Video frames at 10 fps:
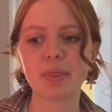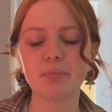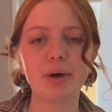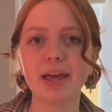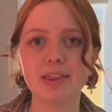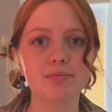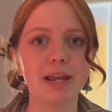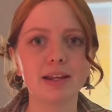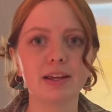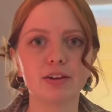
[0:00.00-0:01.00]
by the
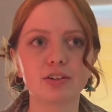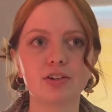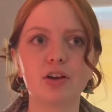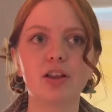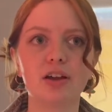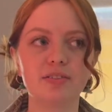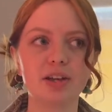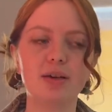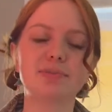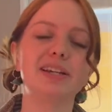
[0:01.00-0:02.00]
main character, a lot of
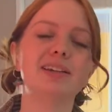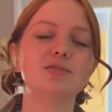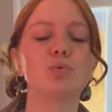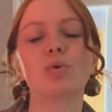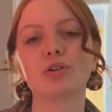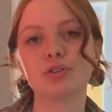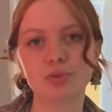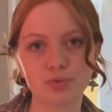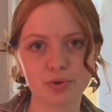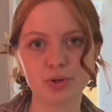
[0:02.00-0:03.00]
times it is worked
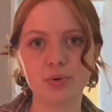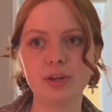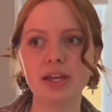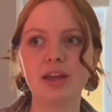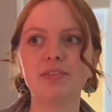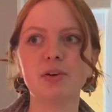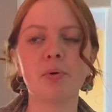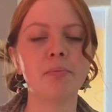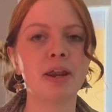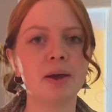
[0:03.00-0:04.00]
through. Even though
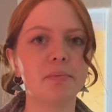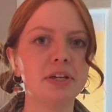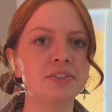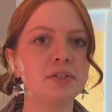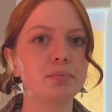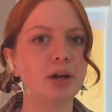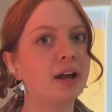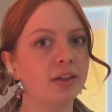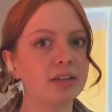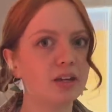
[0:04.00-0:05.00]
it may not be a super
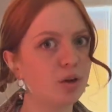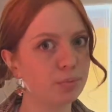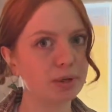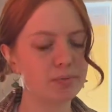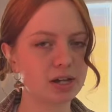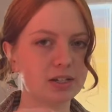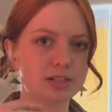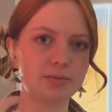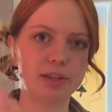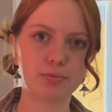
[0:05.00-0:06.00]
healthy coping
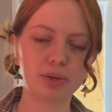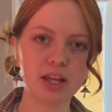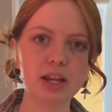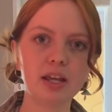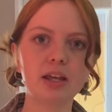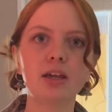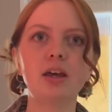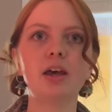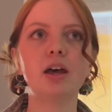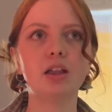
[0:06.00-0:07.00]
mechanism at the beginning,
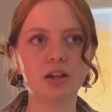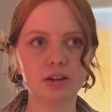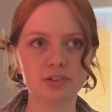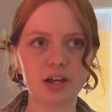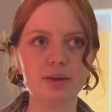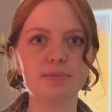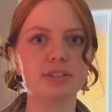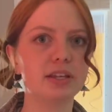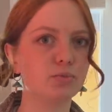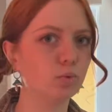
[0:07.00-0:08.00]
a lot of times
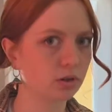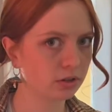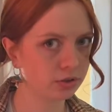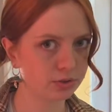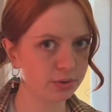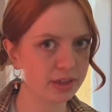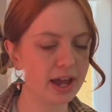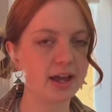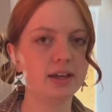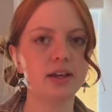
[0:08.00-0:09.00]
they work through
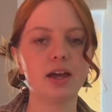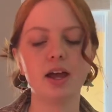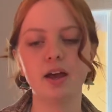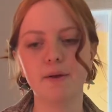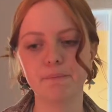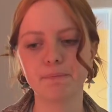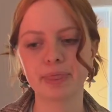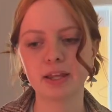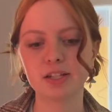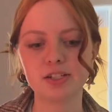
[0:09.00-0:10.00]
that
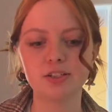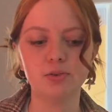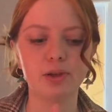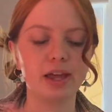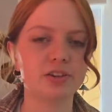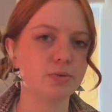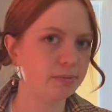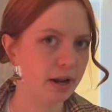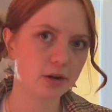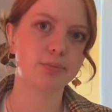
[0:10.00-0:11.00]
to get to a
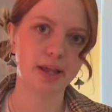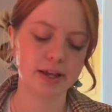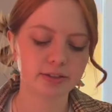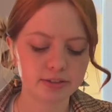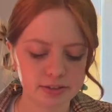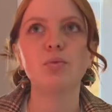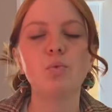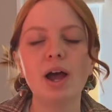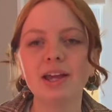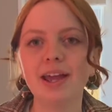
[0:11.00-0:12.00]
better place.
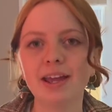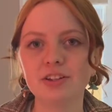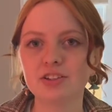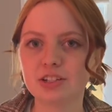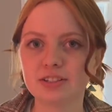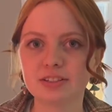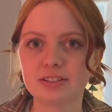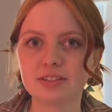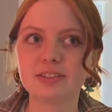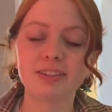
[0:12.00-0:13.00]
YA just
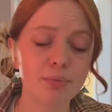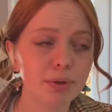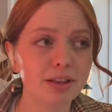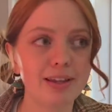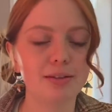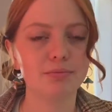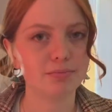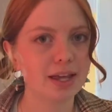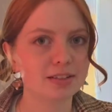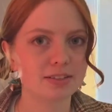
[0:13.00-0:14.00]
typically
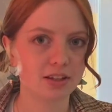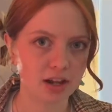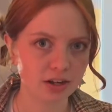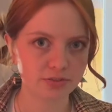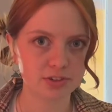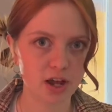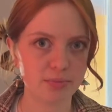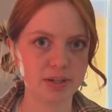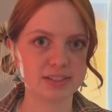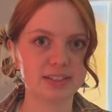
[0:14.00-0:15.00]
makes a lot of
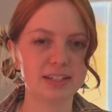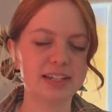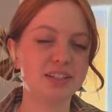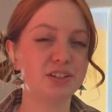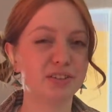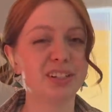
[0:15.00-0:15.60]
topics easier to